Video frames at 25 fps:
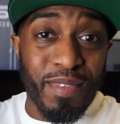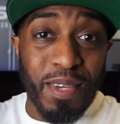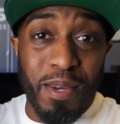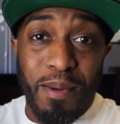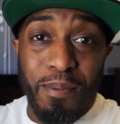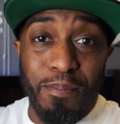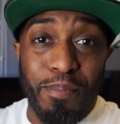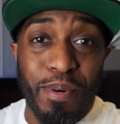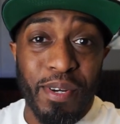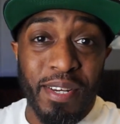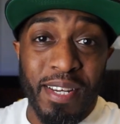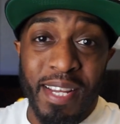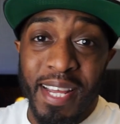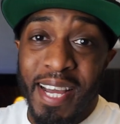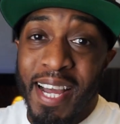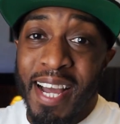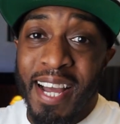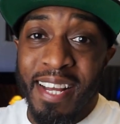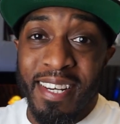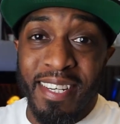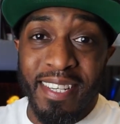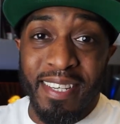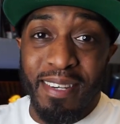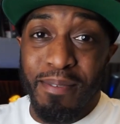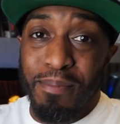I'm putting that
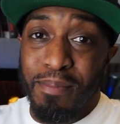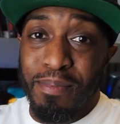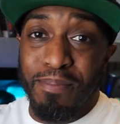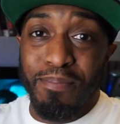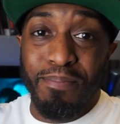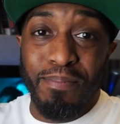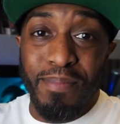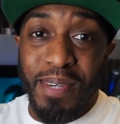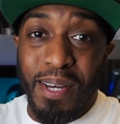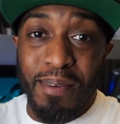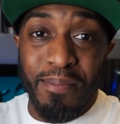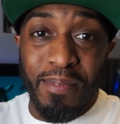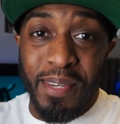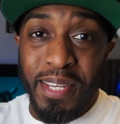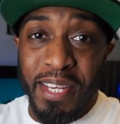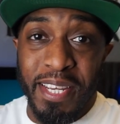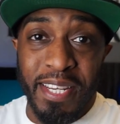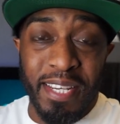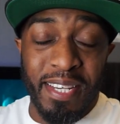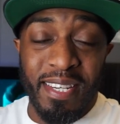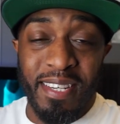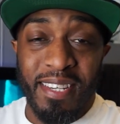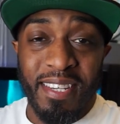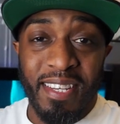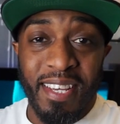out there. I'm
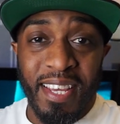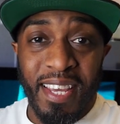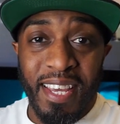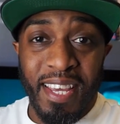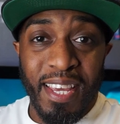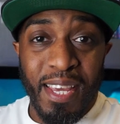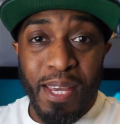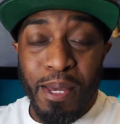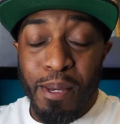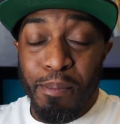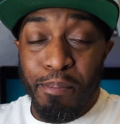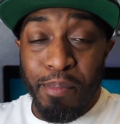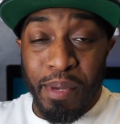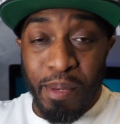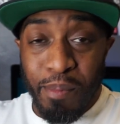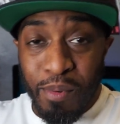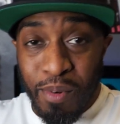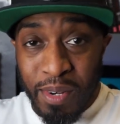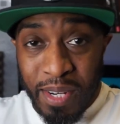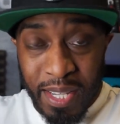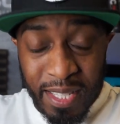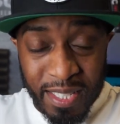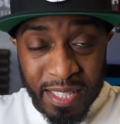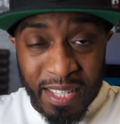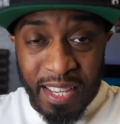letting people
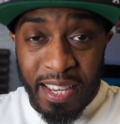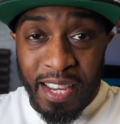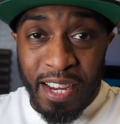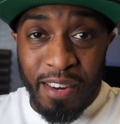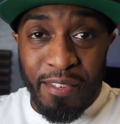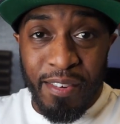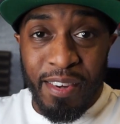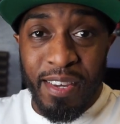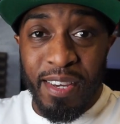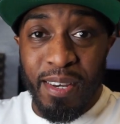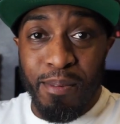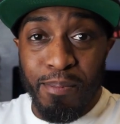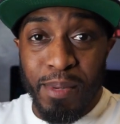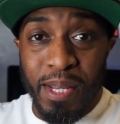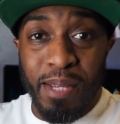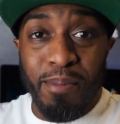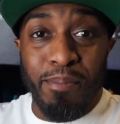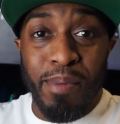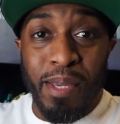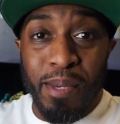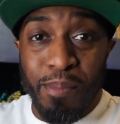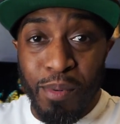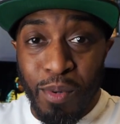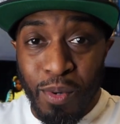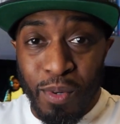on Insta hear it. I'm letting
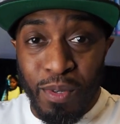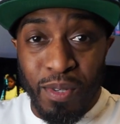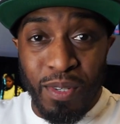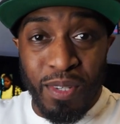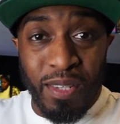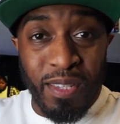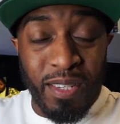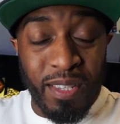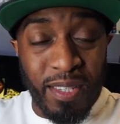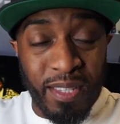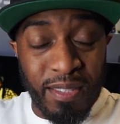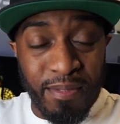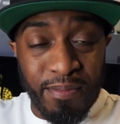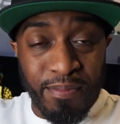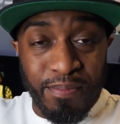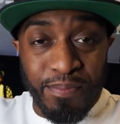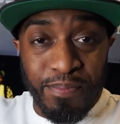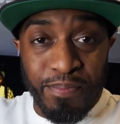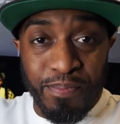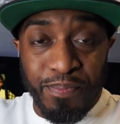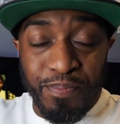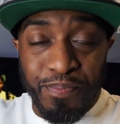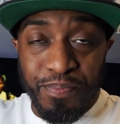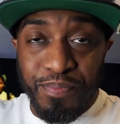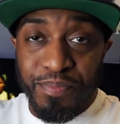people on
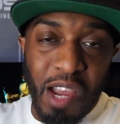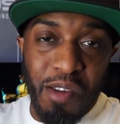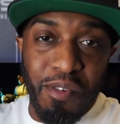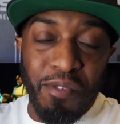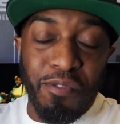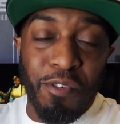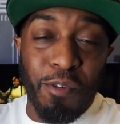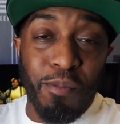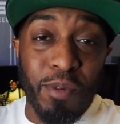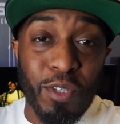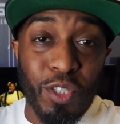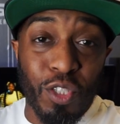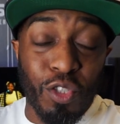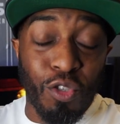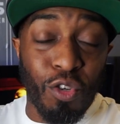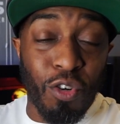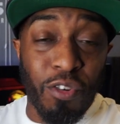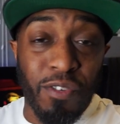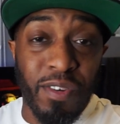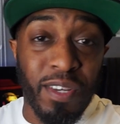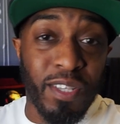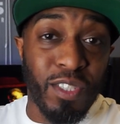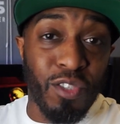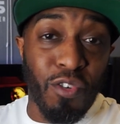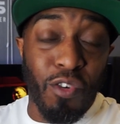hear it through my
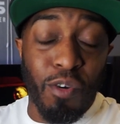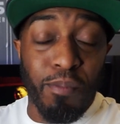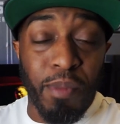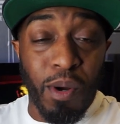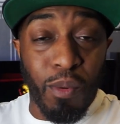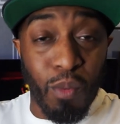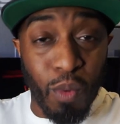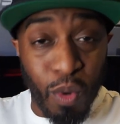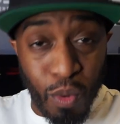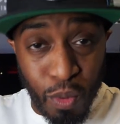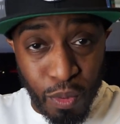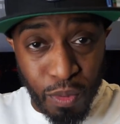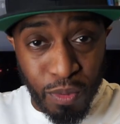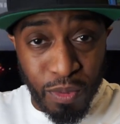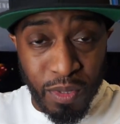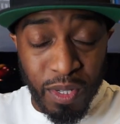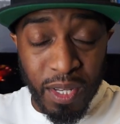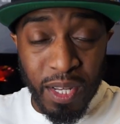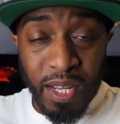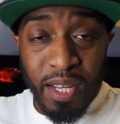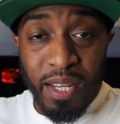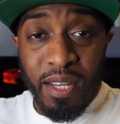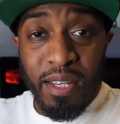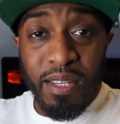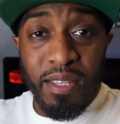stories or on my wall.
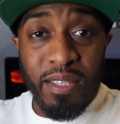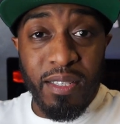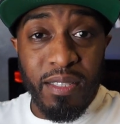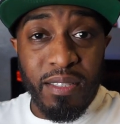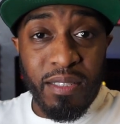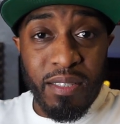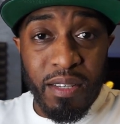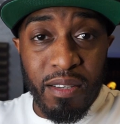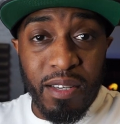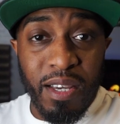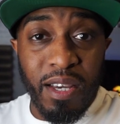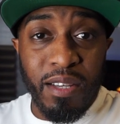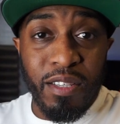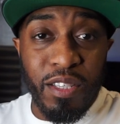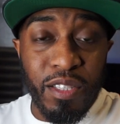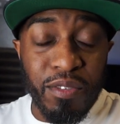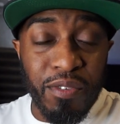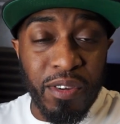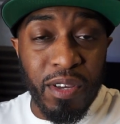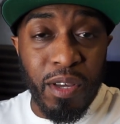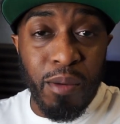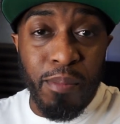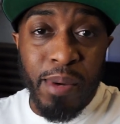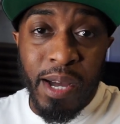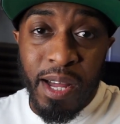So yeah, just
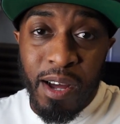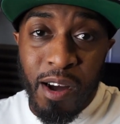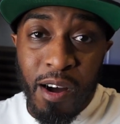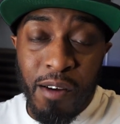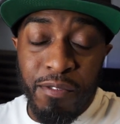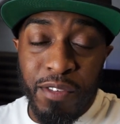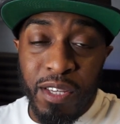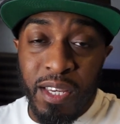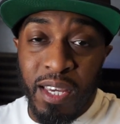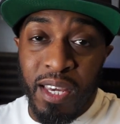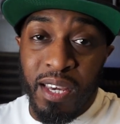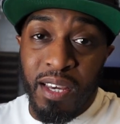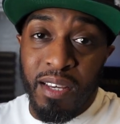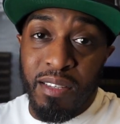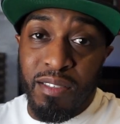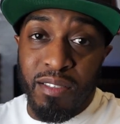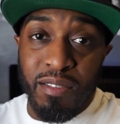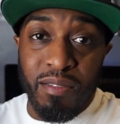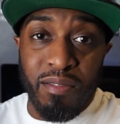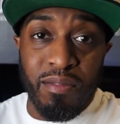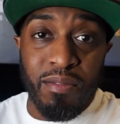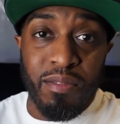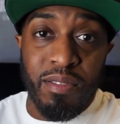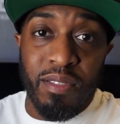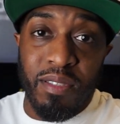think about aftercare.
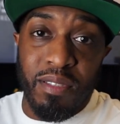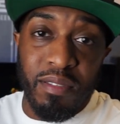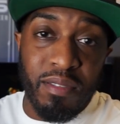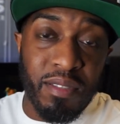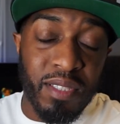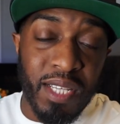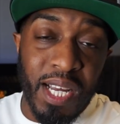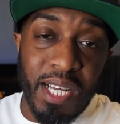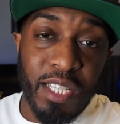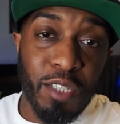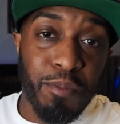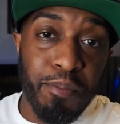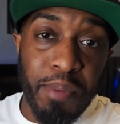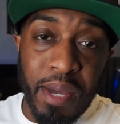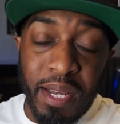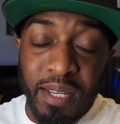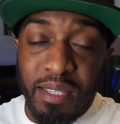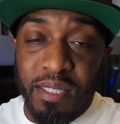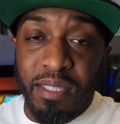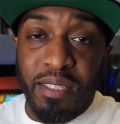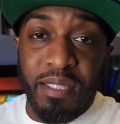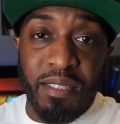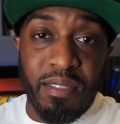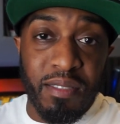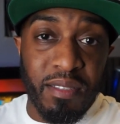Touch
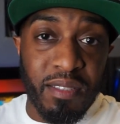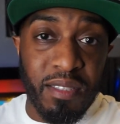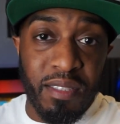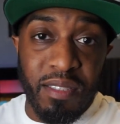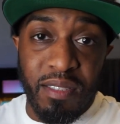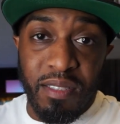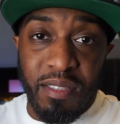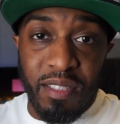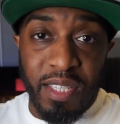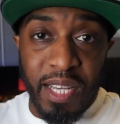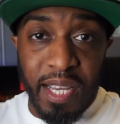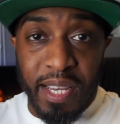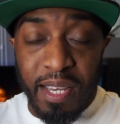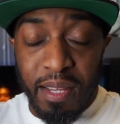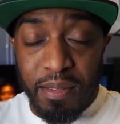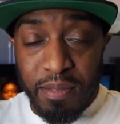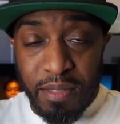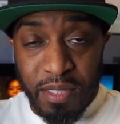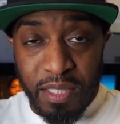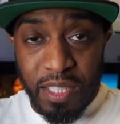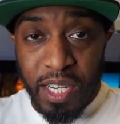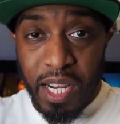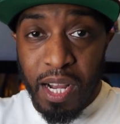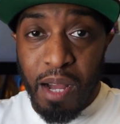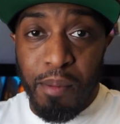base,
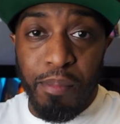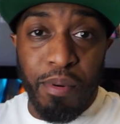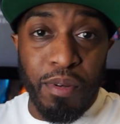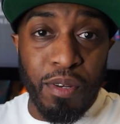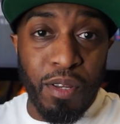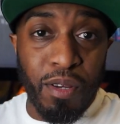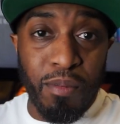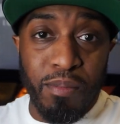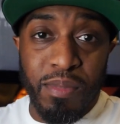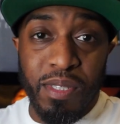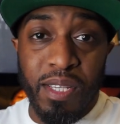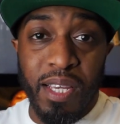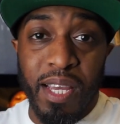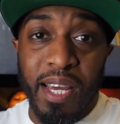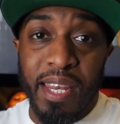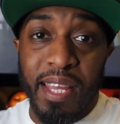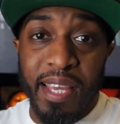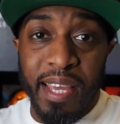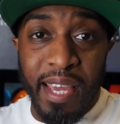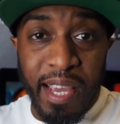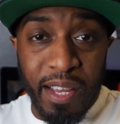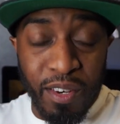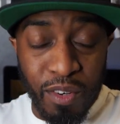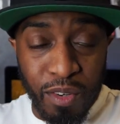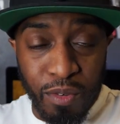check up on them, see how they're
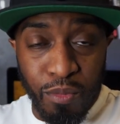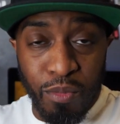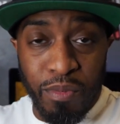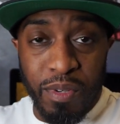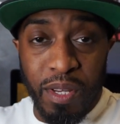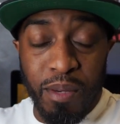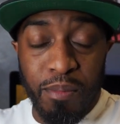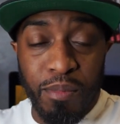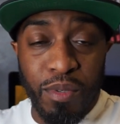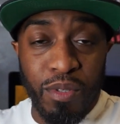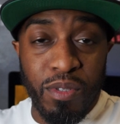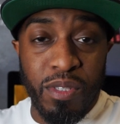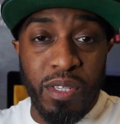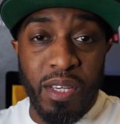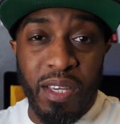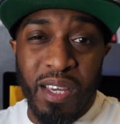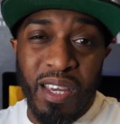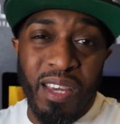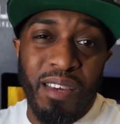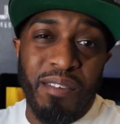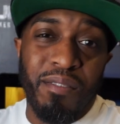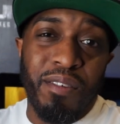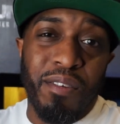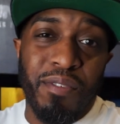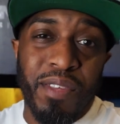getting on with their music,
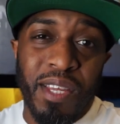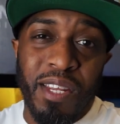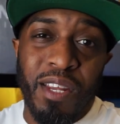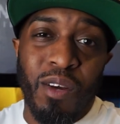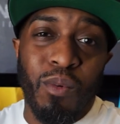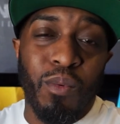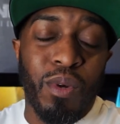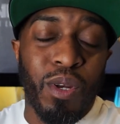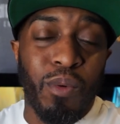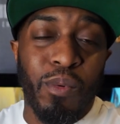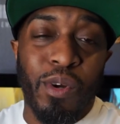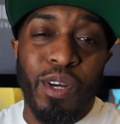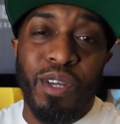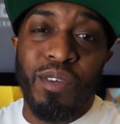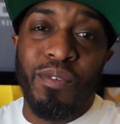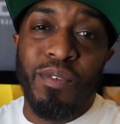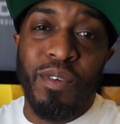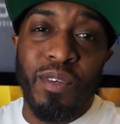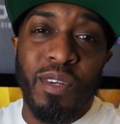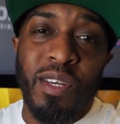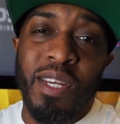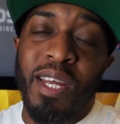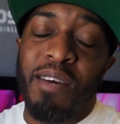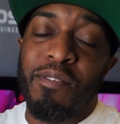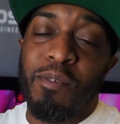even if they don't want to work with you
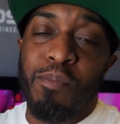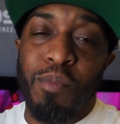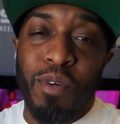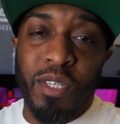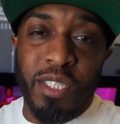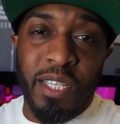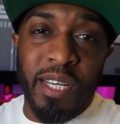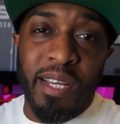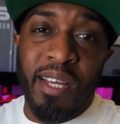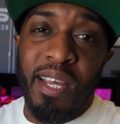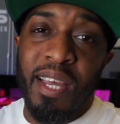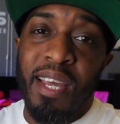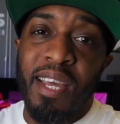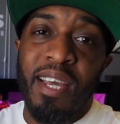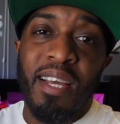on another project.